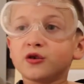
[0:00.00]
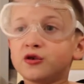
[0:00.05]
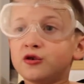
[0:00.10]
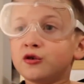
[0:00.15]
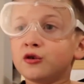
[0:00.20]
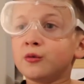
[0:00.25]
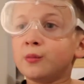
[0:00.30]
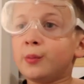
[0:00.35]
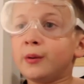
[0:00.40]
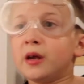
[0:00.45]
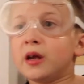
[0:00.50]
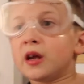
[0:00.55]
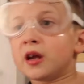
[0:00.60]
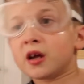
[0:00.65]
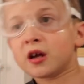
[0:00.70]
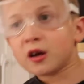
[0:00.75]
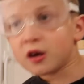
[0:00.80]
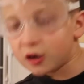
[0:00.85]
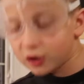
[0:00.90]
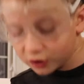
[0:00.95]
to
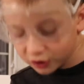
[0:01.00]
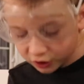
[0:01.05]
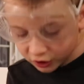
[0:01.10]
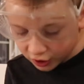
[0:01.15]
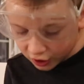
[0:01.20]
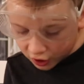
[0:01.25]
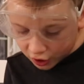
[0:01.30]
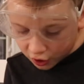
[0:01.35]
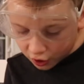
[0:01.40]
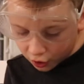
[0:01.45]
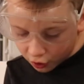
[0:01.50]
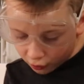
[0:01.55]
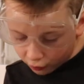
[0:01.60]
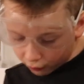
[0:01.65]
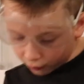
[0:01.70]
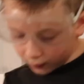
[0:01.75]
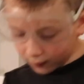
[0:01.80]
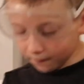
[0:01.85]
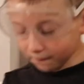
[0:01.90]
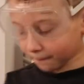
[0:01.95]
be
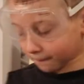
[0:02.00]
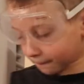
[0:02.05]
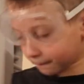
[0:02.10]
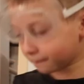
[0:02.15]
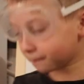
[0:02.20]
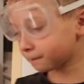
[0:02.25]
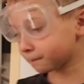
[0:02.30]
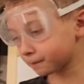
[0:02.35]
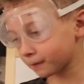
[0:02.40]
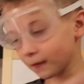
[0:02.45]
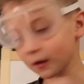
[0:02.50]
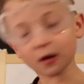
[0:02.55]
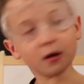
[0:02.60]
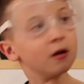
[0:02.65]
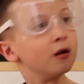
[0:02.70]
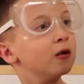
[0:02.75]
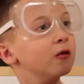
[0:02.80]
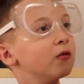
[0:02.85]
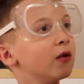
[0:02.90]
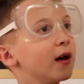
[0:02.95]
continued.
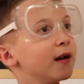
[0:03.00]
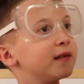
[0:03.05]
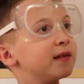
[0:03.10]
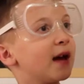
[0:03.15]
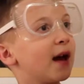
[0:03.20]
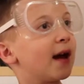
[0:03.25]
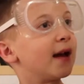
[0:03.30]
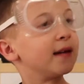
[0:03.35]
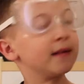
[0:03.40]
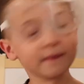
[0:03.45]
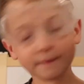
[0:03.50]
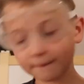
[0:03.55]
Right, Dad?